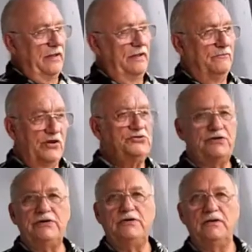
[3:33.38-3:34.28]

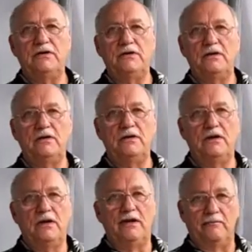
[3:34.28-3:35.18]
mustard
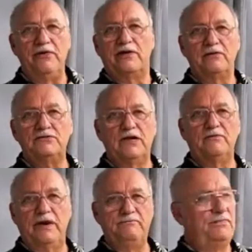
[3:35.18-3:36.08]
and pickles on my